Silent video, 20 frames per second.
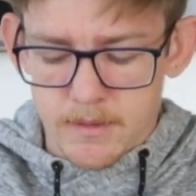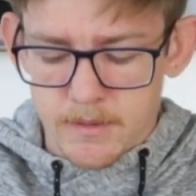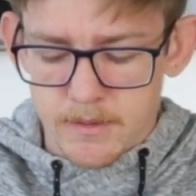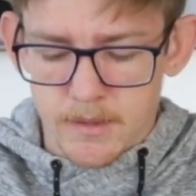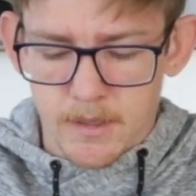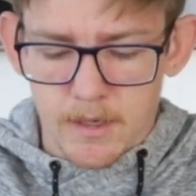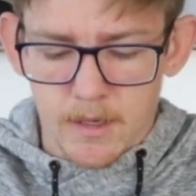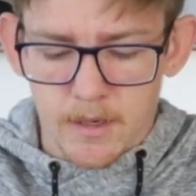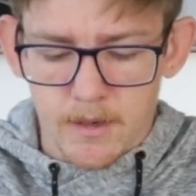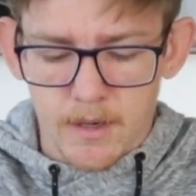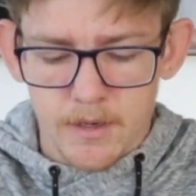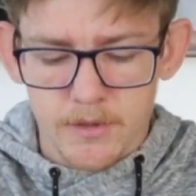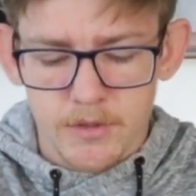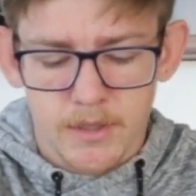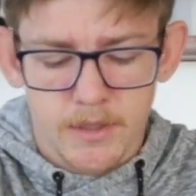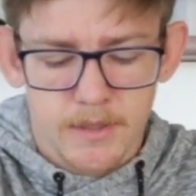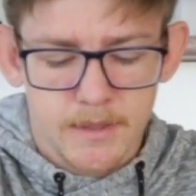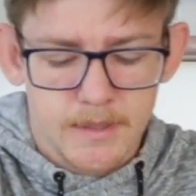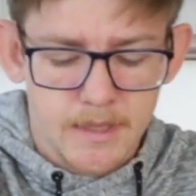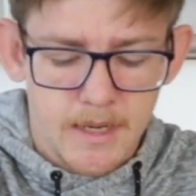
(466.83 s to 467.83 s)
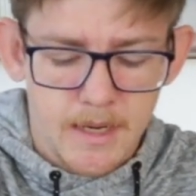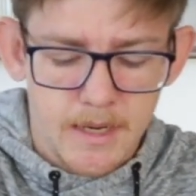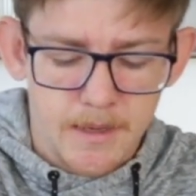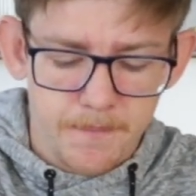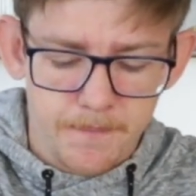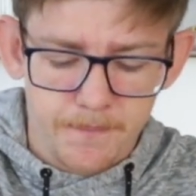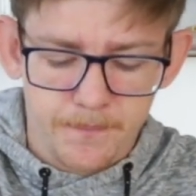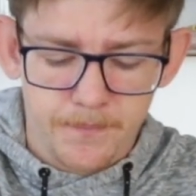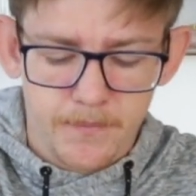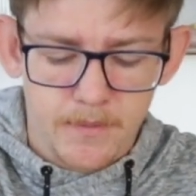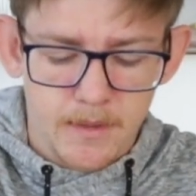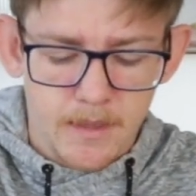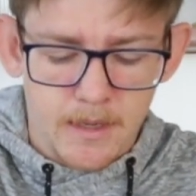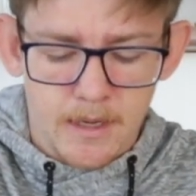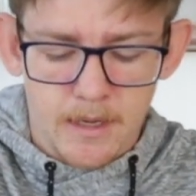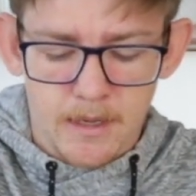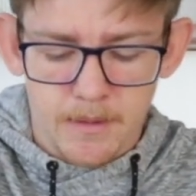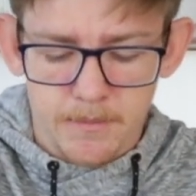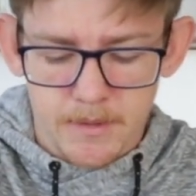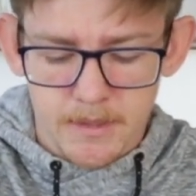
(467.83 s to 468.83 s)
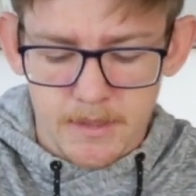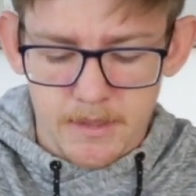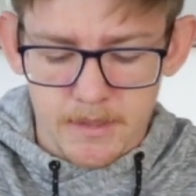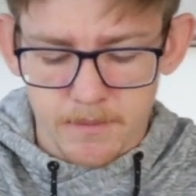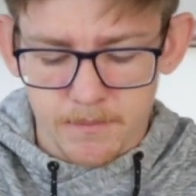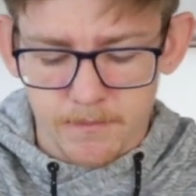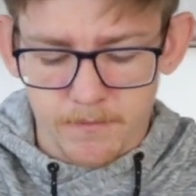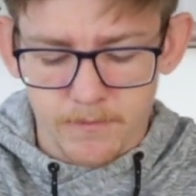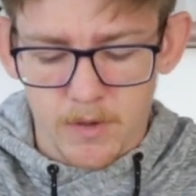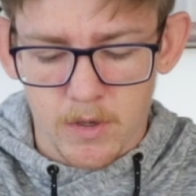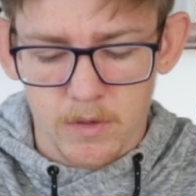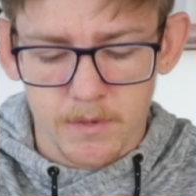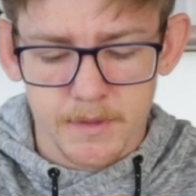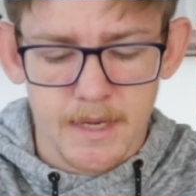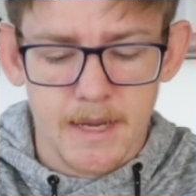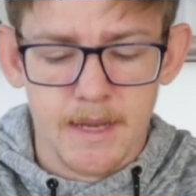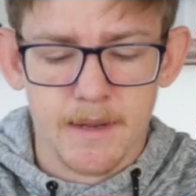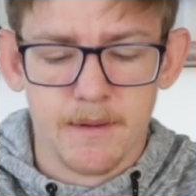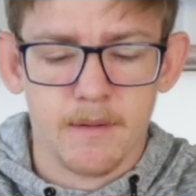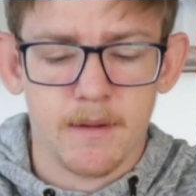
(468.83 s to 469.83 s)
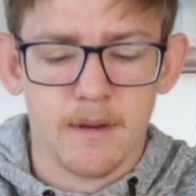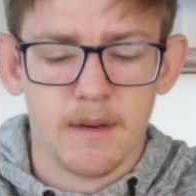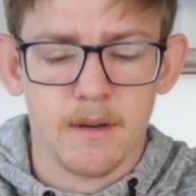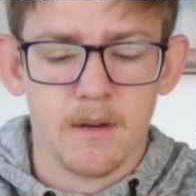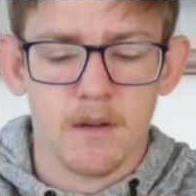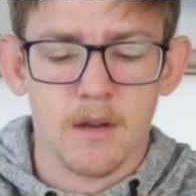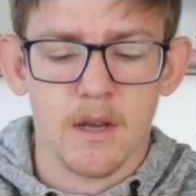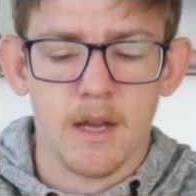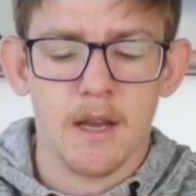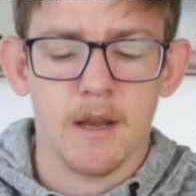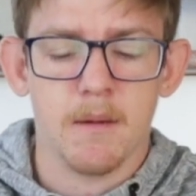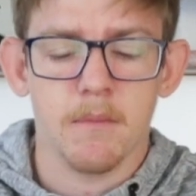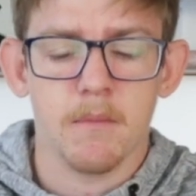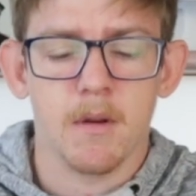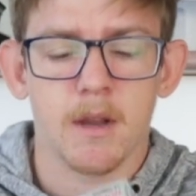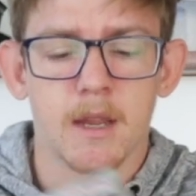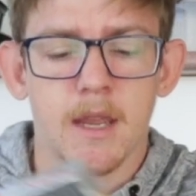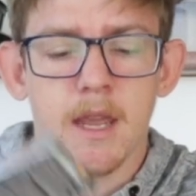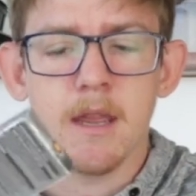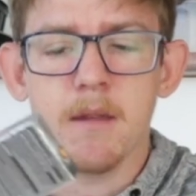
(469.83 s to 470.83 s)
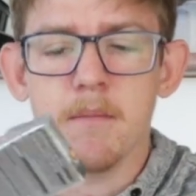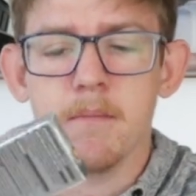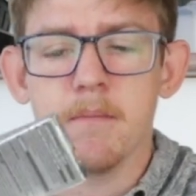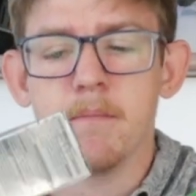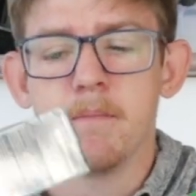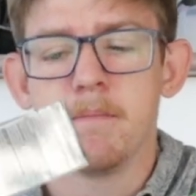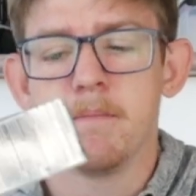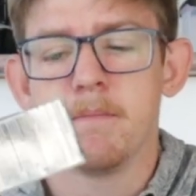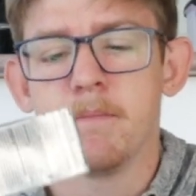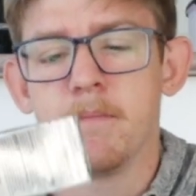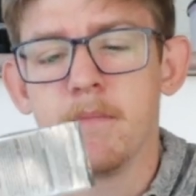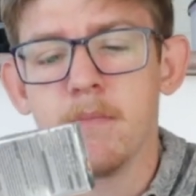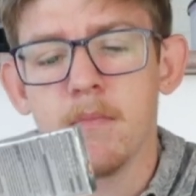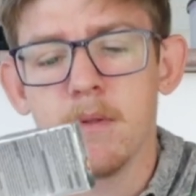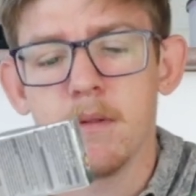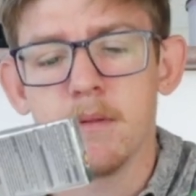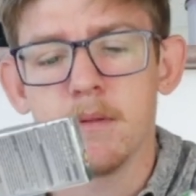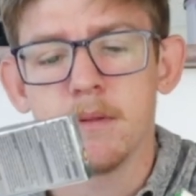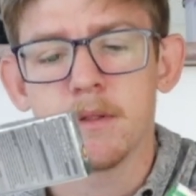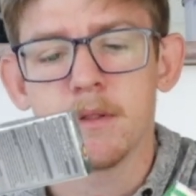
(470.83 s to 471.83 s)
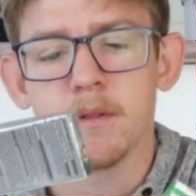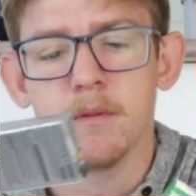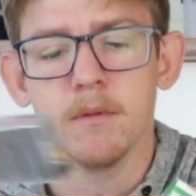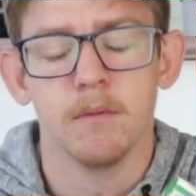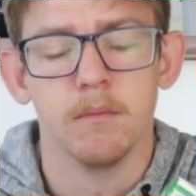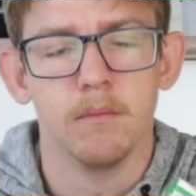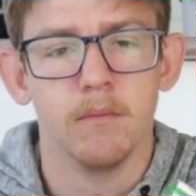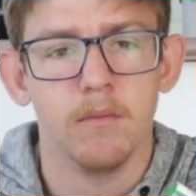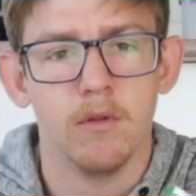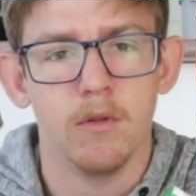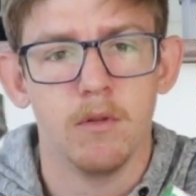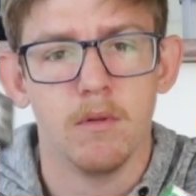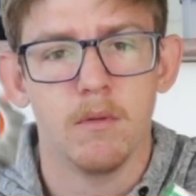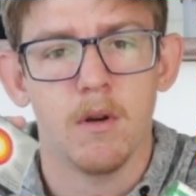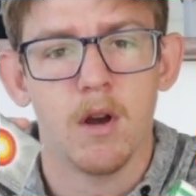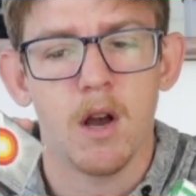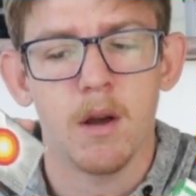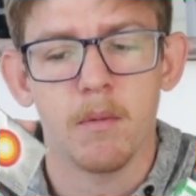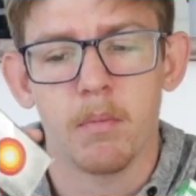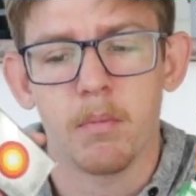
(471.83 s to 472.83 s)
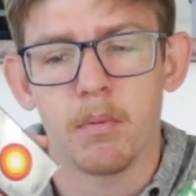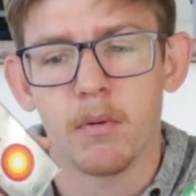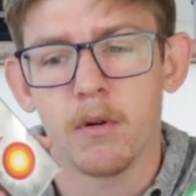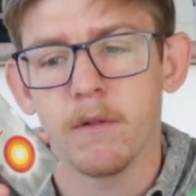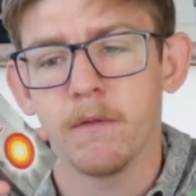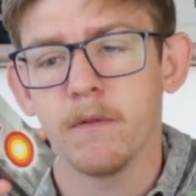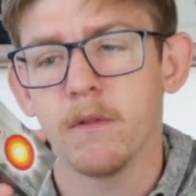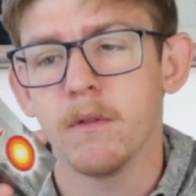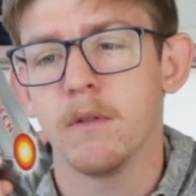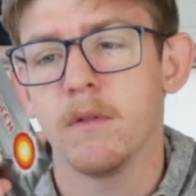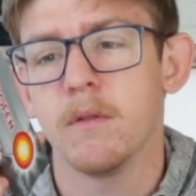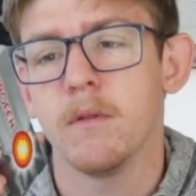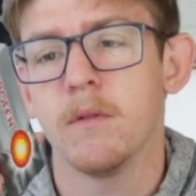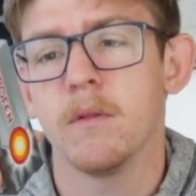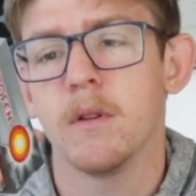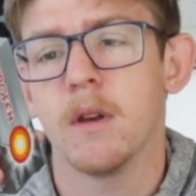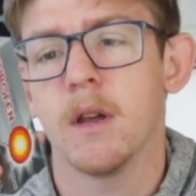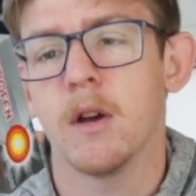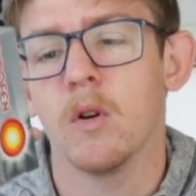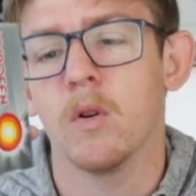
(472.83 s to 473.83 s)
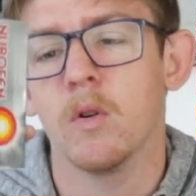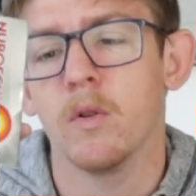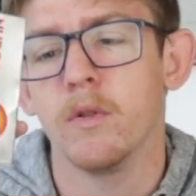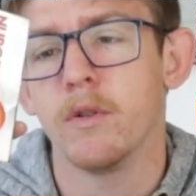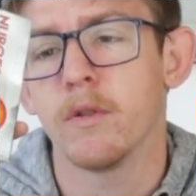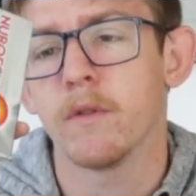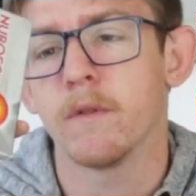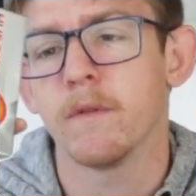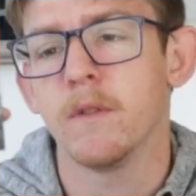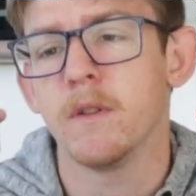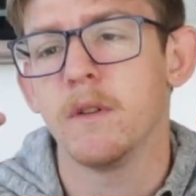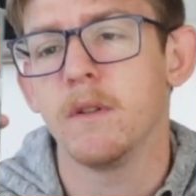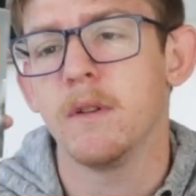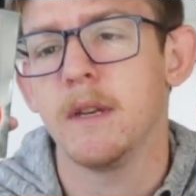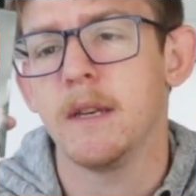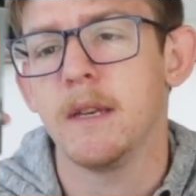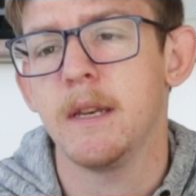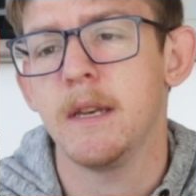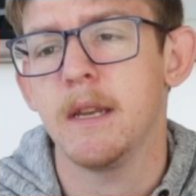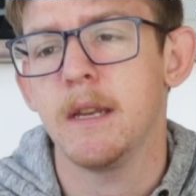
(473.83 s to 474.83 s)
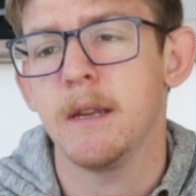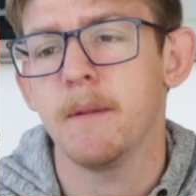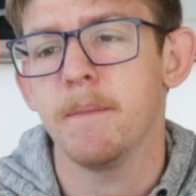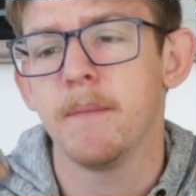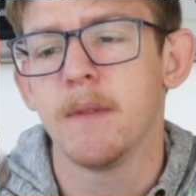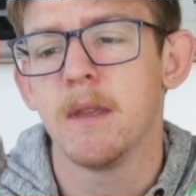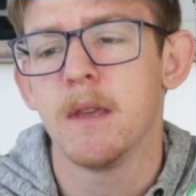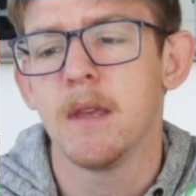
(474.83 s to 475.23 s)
So as you can see, this folds out. I keep some ibuprofen or Nurofen in here.